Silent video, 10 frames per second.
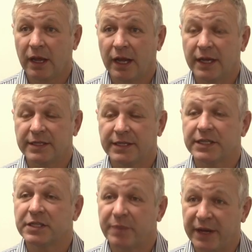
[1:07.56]
and it's the
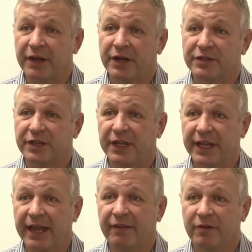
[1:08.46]
experience that you
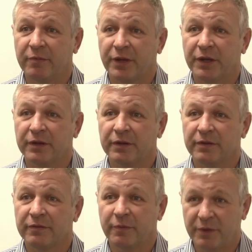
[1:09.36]
get from your
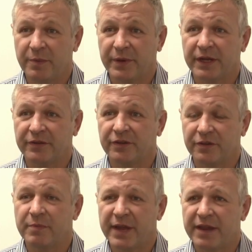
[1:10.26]
peers that's
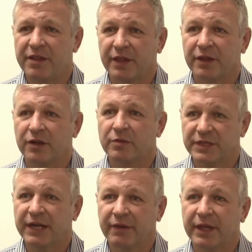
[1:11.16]
the main thing that comes out of